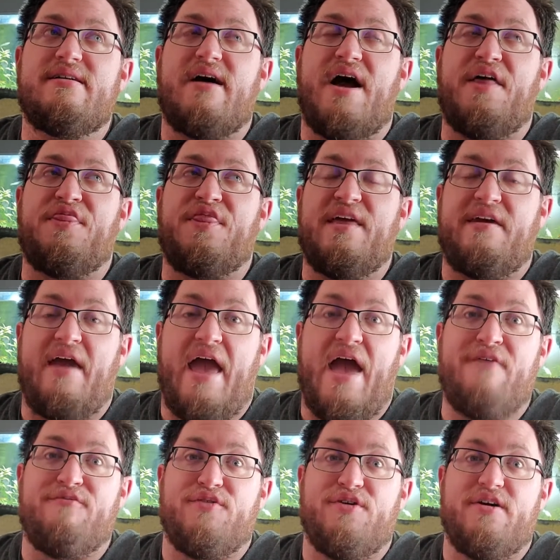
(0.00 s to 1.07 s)
I think,
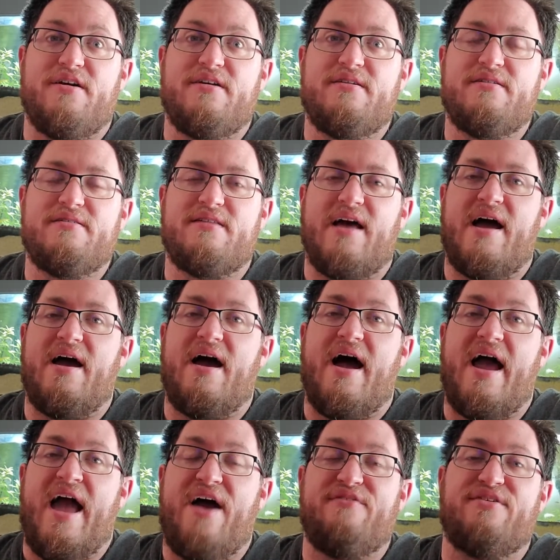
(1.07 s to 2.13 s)
ever that I
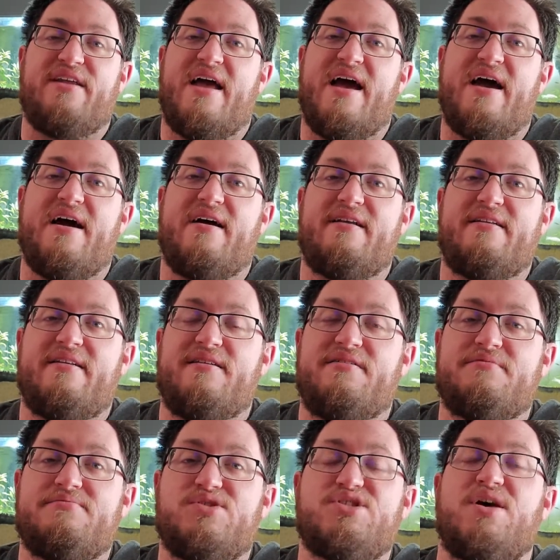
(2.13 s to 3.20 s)
haven't had
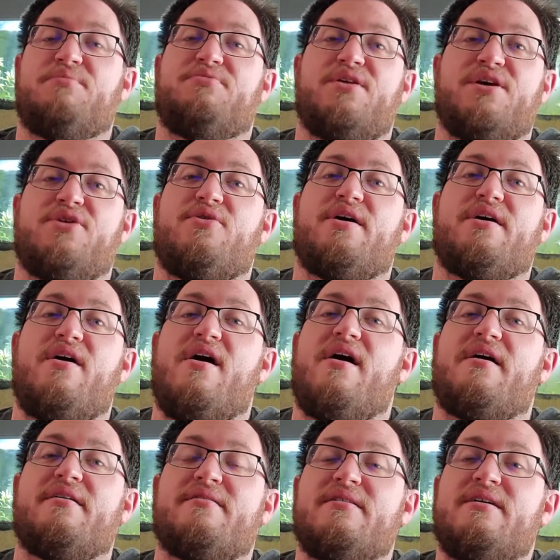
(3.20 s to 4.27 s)
something going
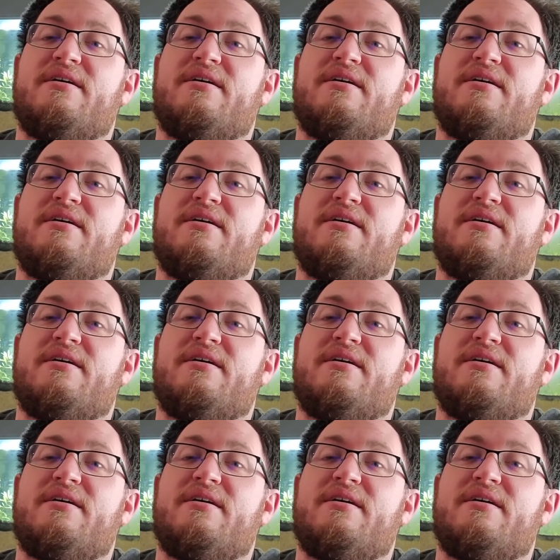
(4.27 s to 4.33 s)
on.